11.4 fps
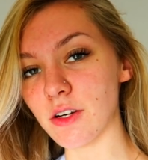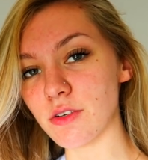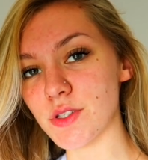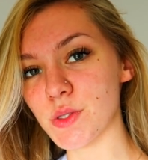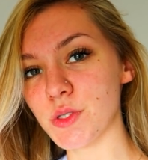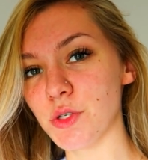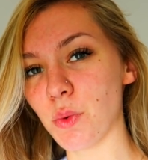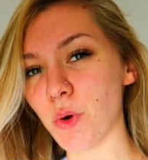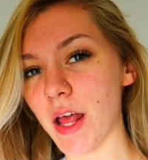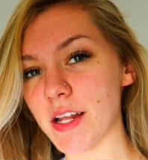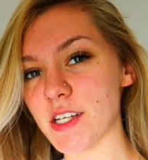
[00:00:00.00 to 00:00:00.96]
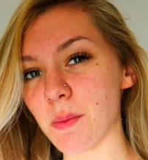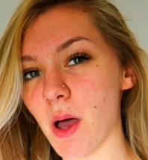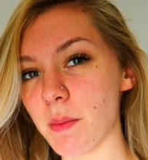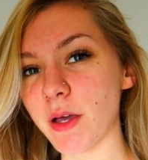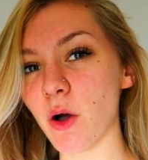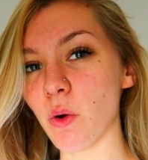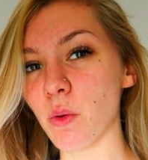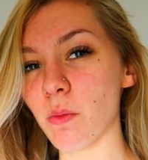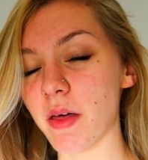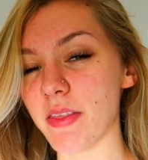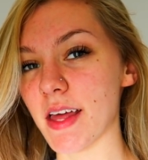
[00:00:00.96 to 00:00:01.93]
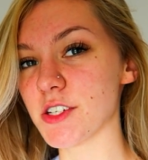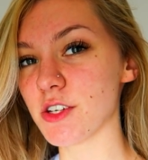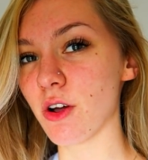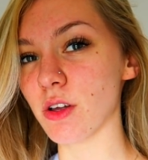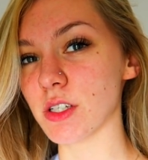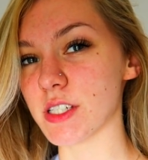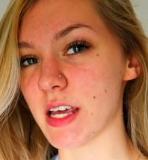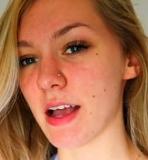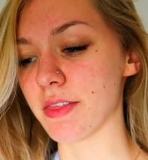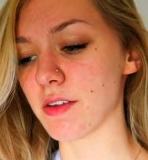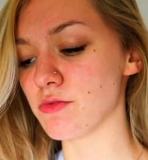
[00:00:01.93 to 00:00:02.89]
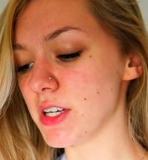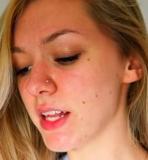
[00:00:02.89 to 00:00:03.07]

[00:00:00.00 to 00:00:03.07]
And also you won't end up coming home at the end of your holiday and then